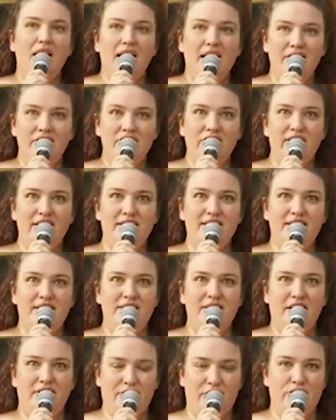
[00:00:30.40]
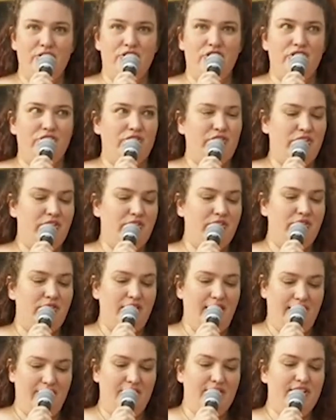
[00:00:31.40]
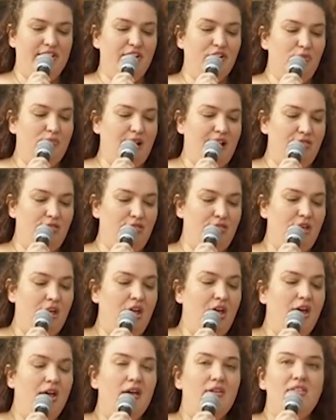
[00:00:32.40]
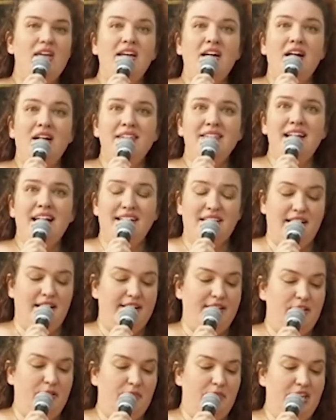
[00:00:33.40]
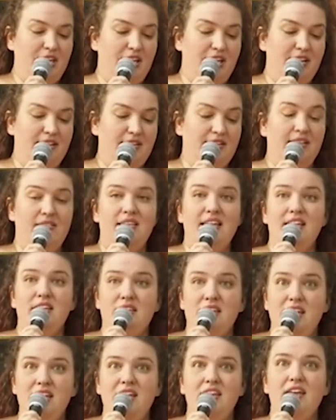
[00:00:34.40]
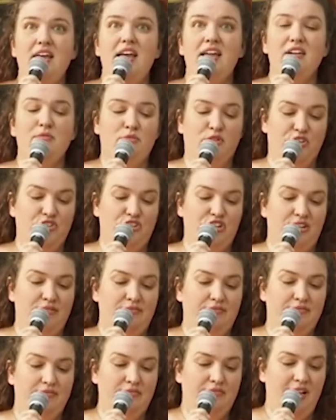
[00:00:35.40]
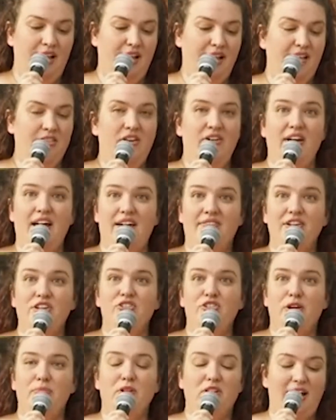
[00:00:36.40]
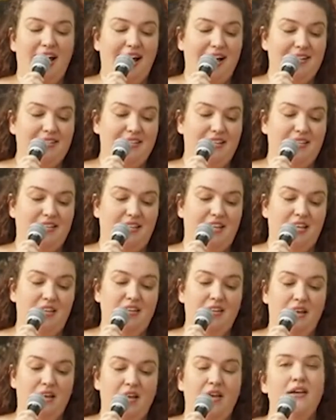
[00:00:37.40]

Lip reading: Hundreds of Hoosiers every single month. They contact us because they need an abortion and they're having trouble accessing it.